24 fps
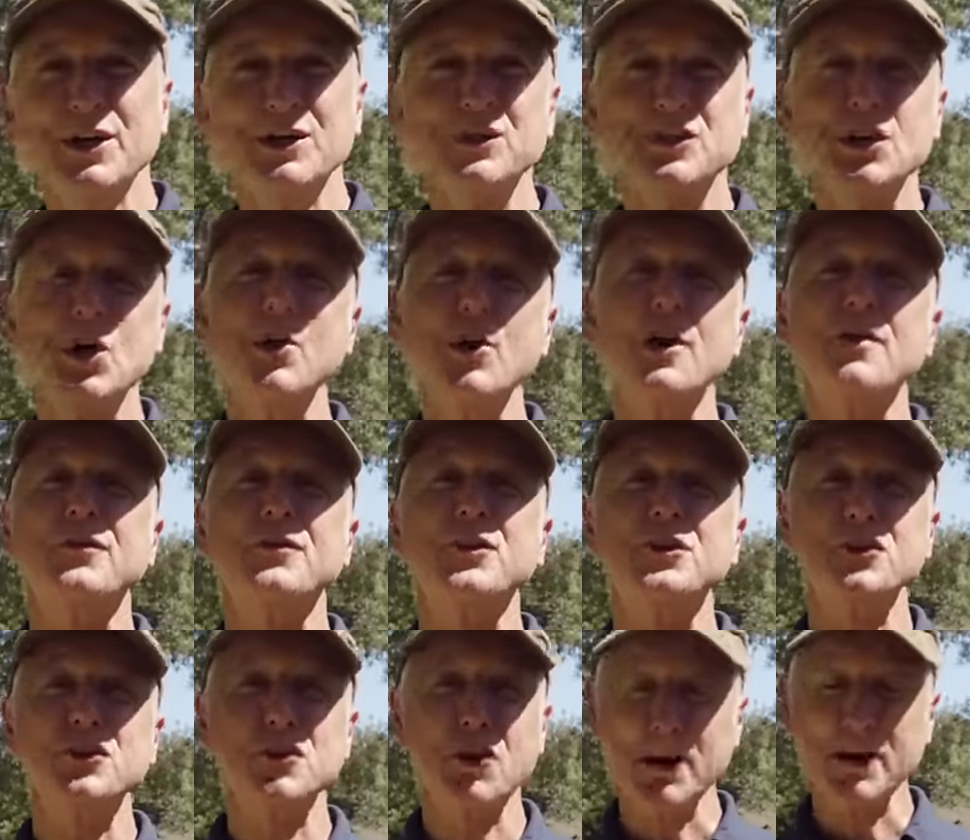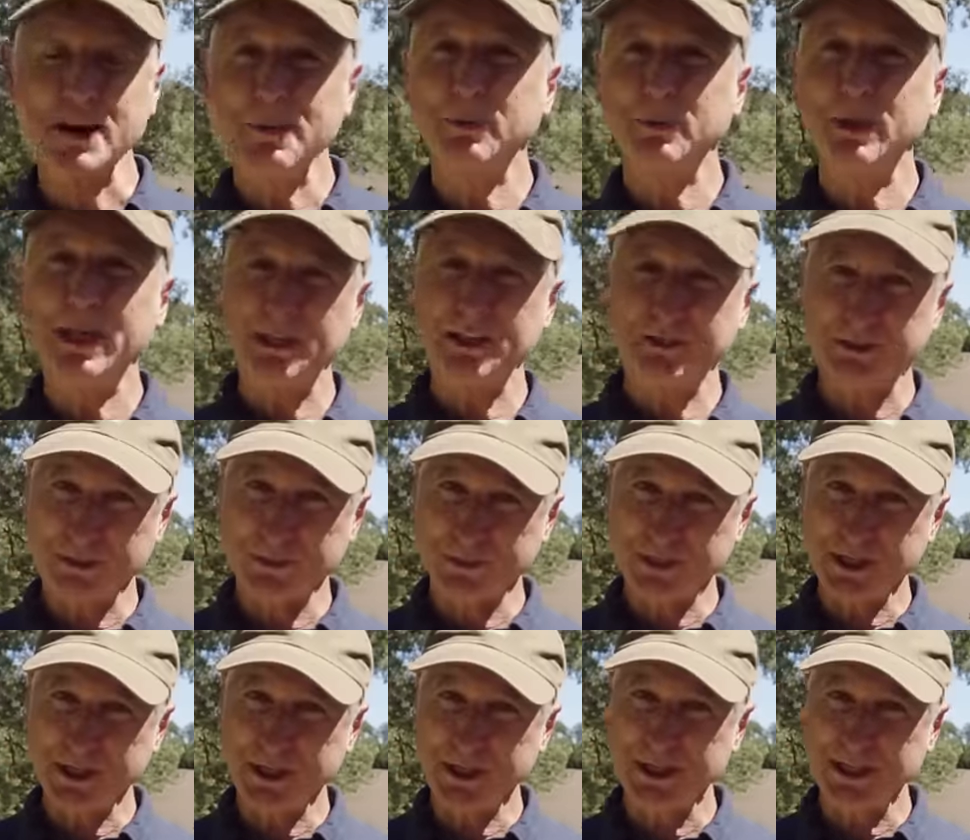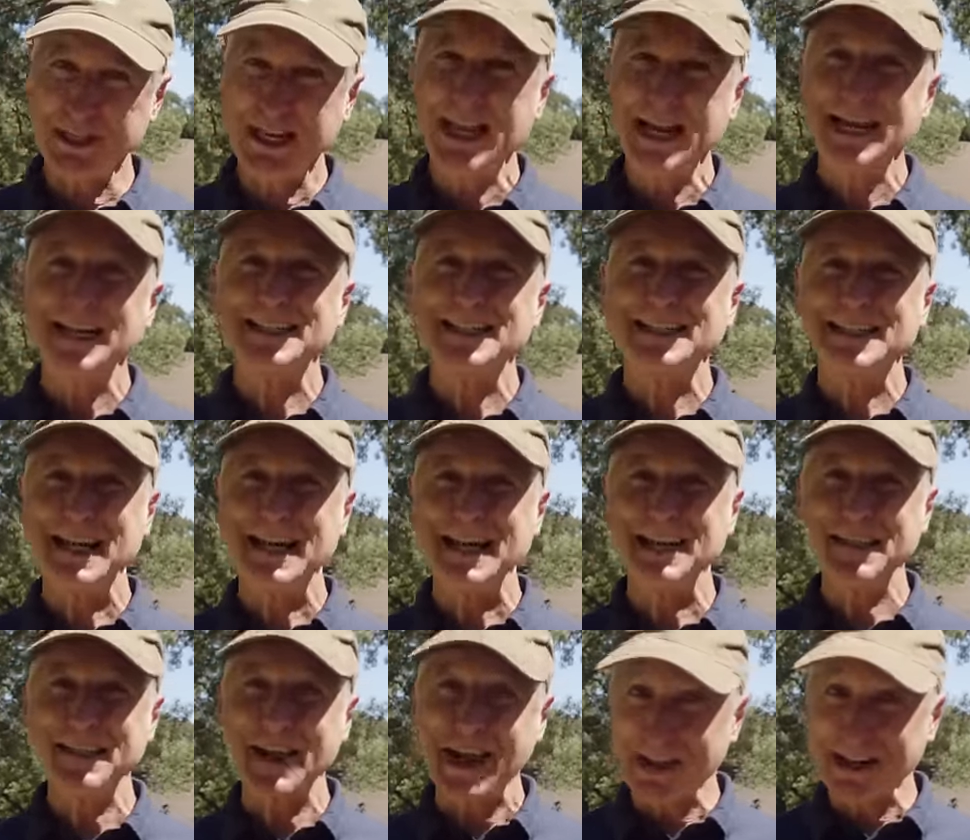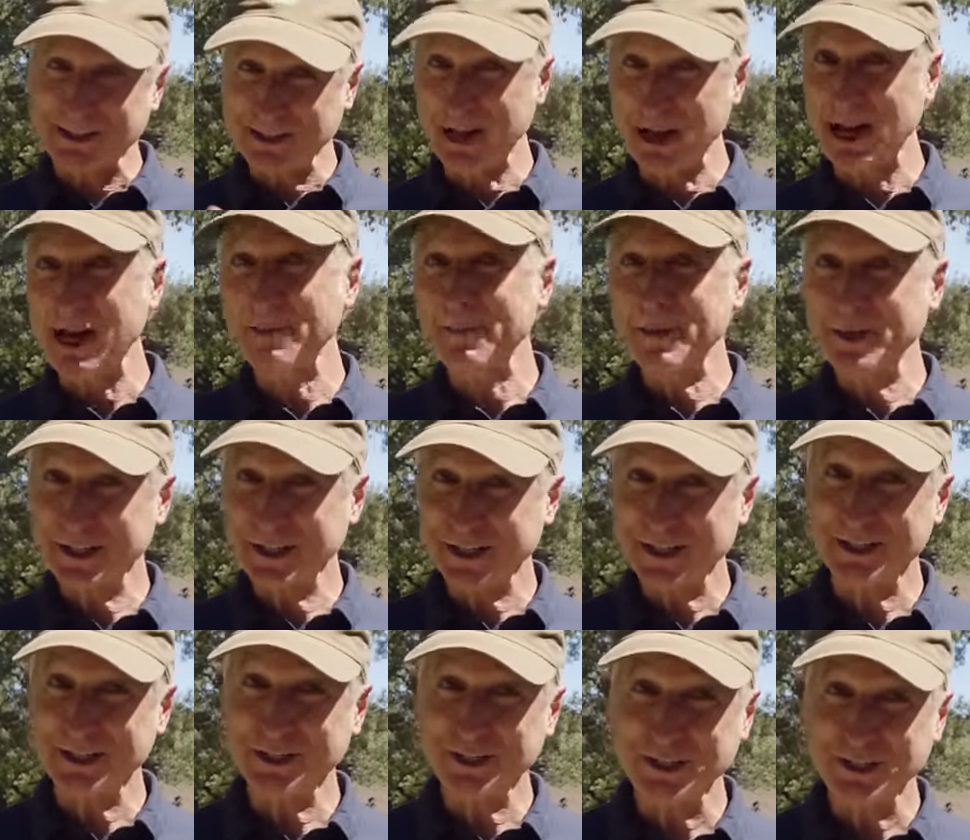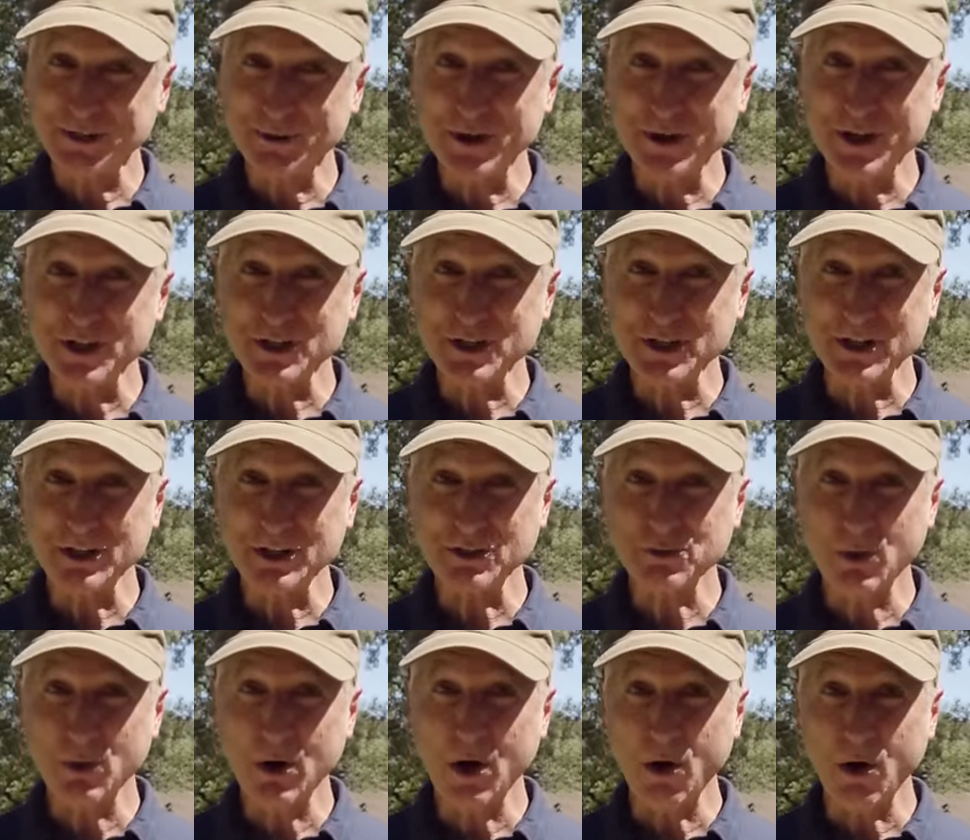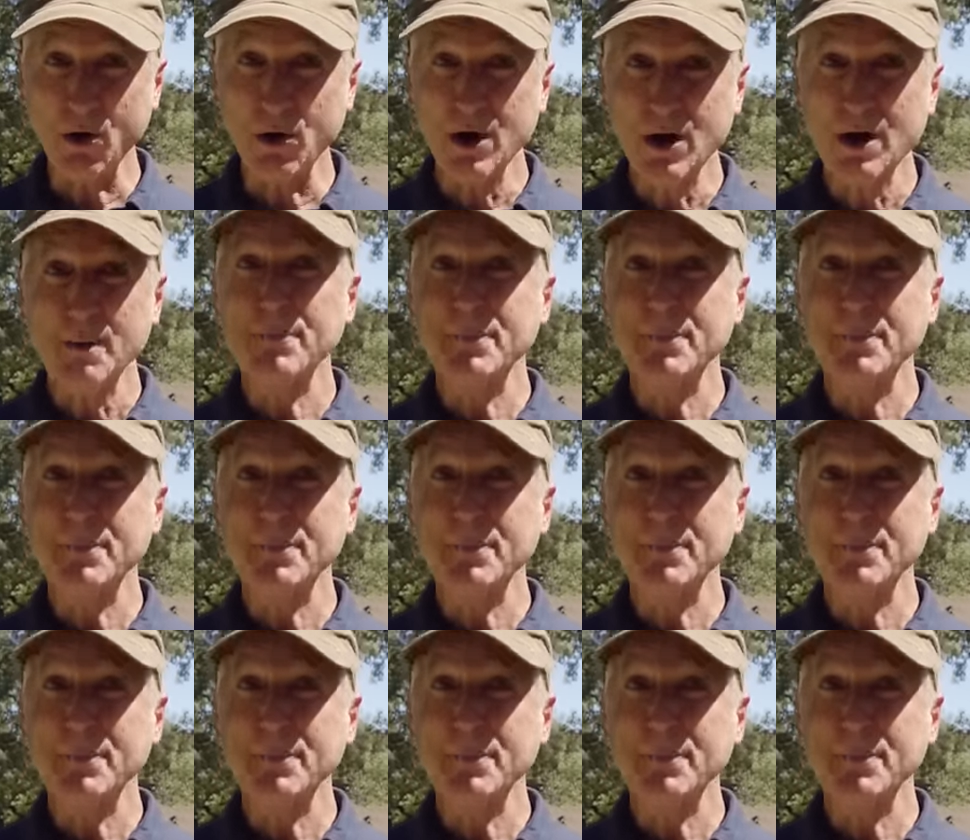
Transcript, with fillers: So if you're starting plants from seed, take that time into consideration as well.